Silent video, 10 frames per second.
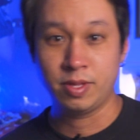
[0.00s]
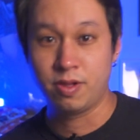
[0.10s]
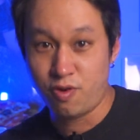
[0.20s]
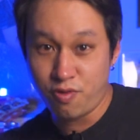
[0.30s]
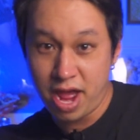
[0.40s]

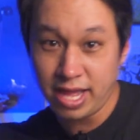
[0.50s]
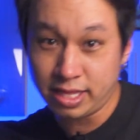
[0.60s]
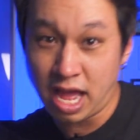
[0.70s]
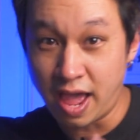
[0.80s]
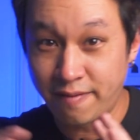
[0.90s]
Alright,
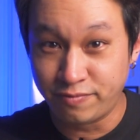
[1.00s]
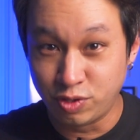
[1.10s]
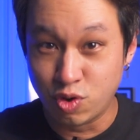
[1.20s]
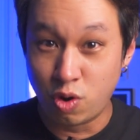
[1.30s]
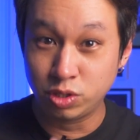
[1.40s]
time to
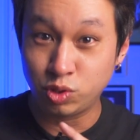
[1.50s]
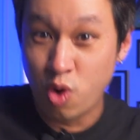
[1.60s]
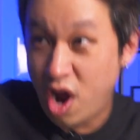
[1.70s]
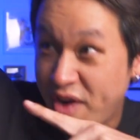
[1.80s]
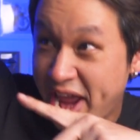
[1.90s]
go
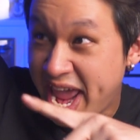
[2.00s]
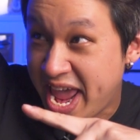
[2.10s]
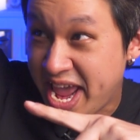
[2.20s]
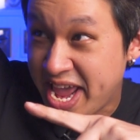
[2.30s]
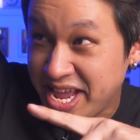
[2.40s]

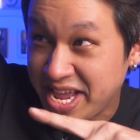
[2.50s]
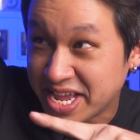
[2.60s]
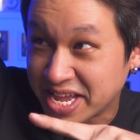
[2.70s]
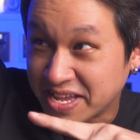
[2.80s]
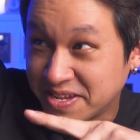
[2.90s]

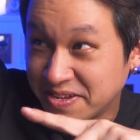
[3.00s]
touring!